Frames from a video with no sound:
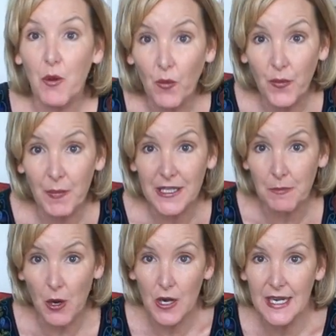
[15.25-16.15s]
But the
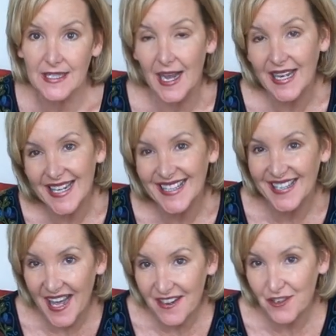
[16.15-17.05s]
best part is I get
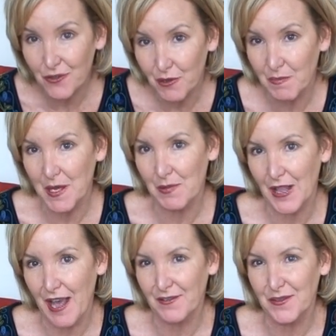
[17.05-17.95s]
letters from
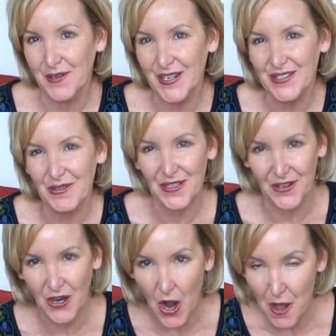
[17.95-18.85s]
people afterwards with
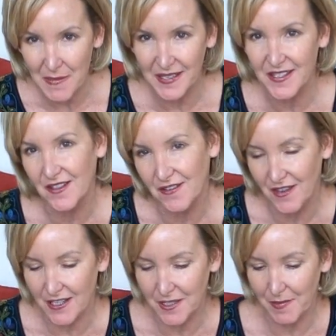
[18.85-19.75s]
their comments and their
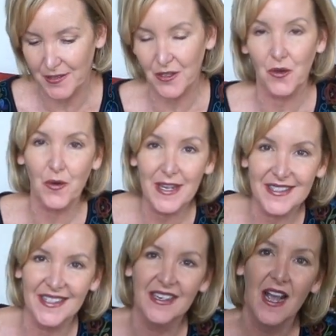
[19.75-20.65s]
thoughts about the
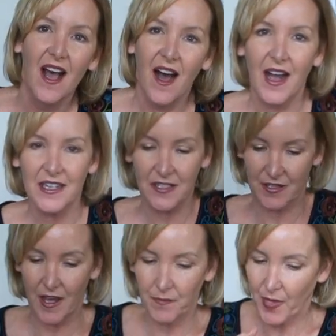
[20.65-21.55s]
quiz. And I just
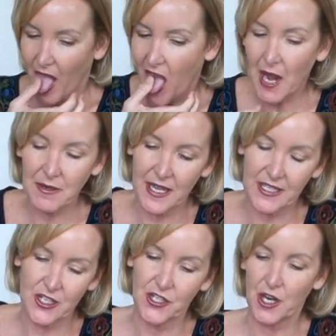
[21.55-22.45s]
thought I would
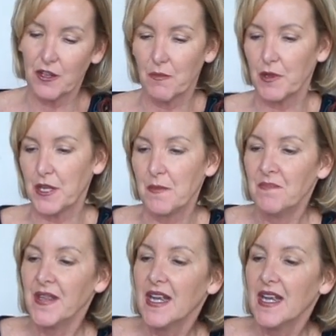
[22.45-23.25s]
like to share them with you.